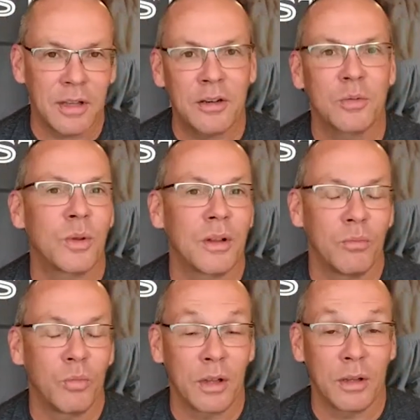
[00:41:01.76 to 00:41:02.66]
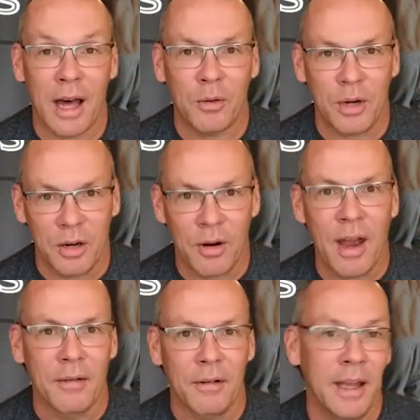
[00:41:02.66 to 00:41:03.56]
years later with a lot of
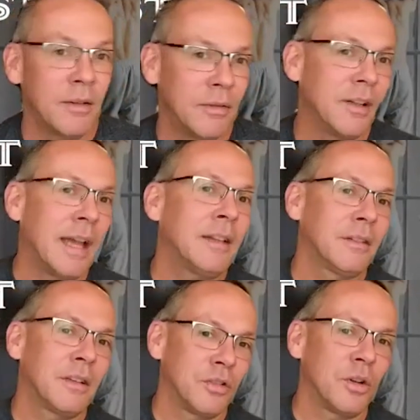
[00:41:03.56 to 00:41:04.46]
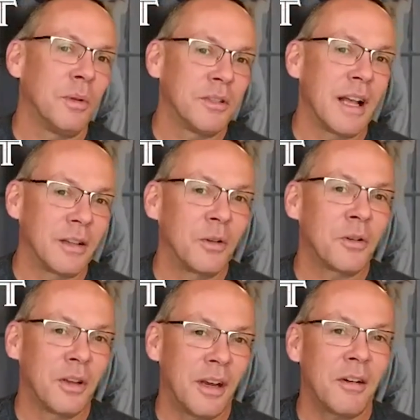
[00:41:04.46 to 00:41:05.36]
regret, right? Well, that contributes to that
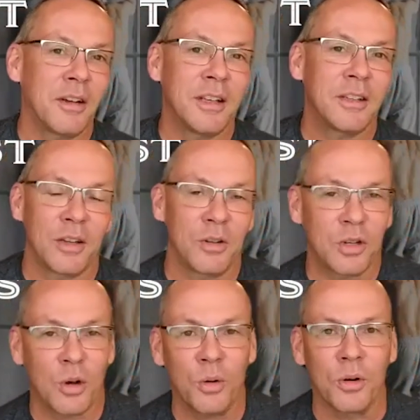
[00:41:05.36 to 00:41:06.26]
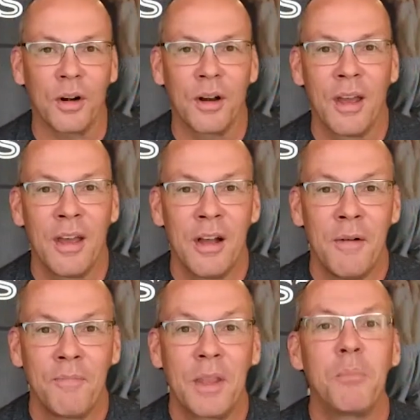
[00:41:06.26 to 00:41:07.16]
little canary that's on your shoulder.
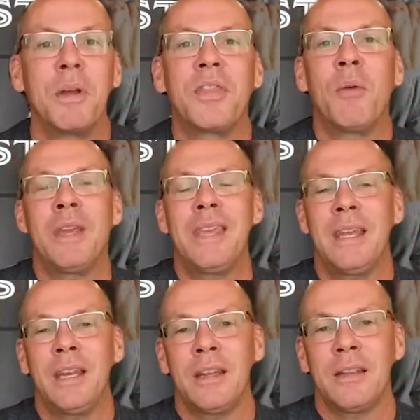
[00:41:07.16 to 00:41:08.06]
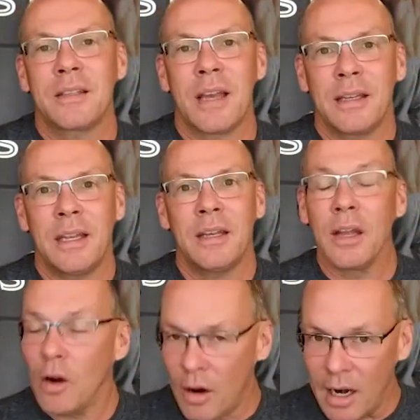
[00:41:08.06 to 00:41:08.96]
But then we get into this idea
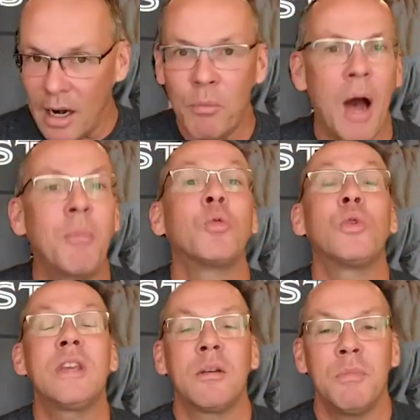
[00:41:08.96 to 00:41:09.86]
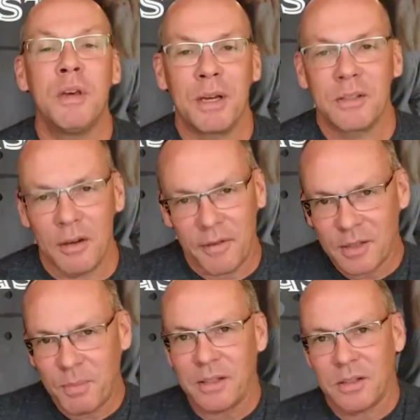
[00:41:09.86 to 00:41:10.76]
that, all right, I'm going to recommit myself.
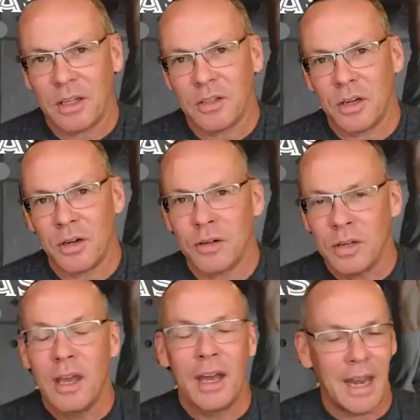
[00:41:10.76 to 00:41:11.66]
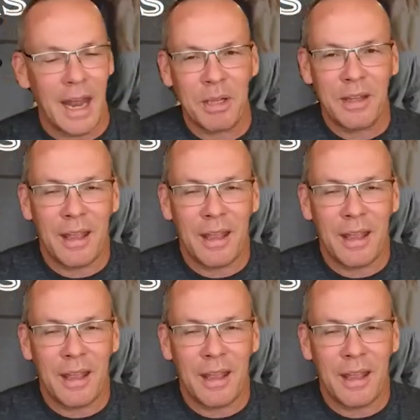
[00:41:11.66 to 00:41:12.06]
I spent 6 years, and